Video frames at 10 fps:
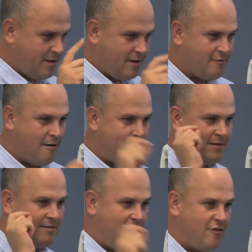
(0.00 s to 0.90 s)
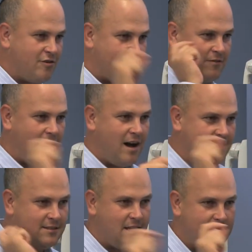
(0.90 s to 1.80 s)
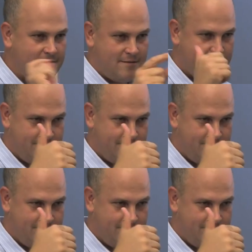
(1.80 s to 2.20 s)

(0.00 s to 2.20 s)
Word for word: is a representation of God's light,